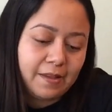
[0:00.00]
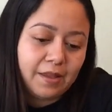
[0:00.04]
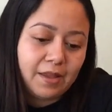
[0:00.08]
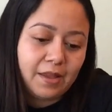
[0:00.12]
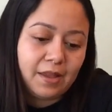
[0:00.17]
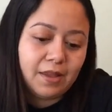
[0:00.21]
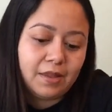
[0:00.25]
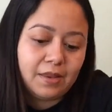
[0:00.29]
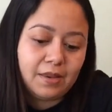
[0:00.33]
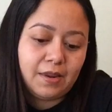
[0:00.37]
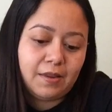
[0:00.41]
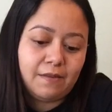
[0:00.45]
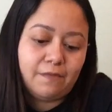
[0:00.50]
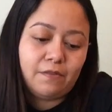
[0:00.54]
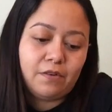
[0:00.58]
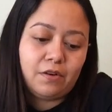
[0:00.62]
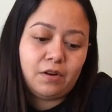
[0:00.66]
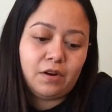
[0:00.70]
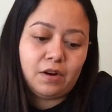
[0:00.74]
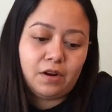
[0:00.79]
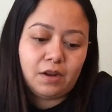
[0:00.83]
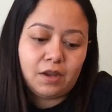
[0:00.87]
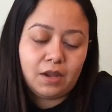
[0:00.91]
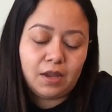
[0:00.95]
I had never
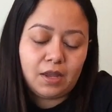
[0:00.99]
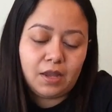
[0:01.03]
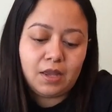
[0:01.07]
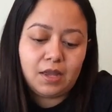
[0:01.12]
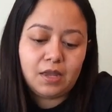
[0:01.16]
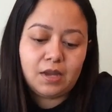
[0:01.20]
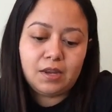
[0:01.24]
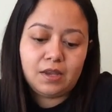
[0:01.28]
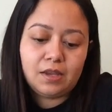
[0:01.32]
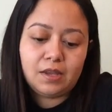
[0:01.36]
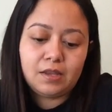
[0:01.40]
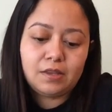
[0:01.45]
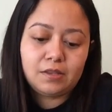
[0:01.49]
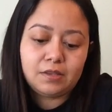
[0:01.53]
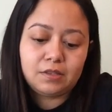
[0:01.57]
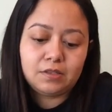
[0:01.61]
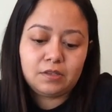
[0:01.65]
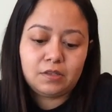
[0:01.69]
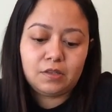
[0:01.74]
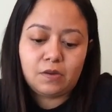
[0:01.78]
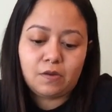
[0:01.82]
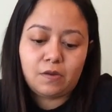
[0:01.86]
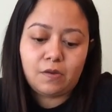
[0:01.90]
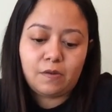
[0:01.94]
had it,
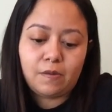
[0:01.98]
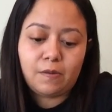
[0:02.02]
so